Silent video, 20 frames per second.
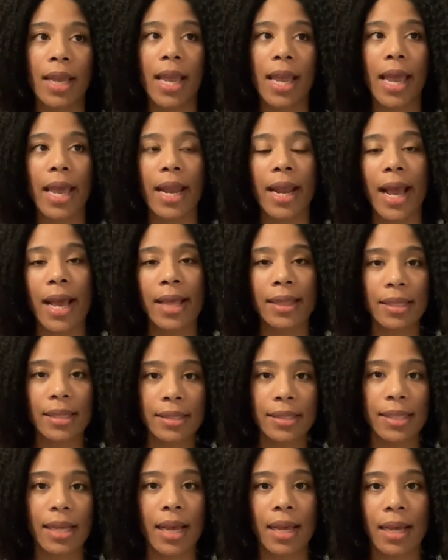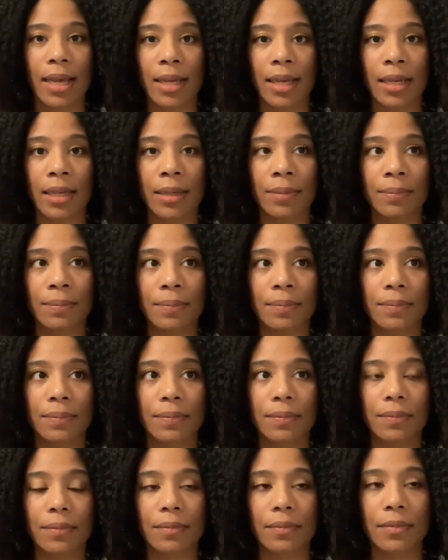And at the time,
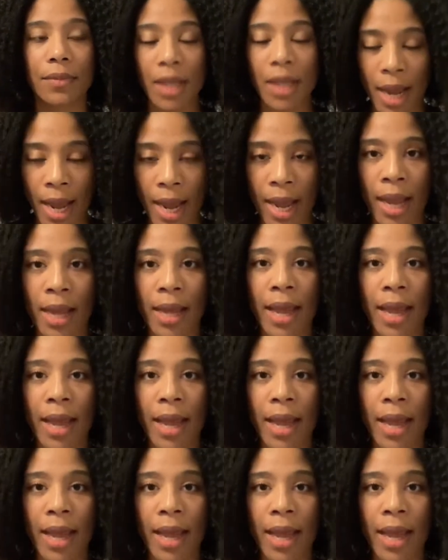I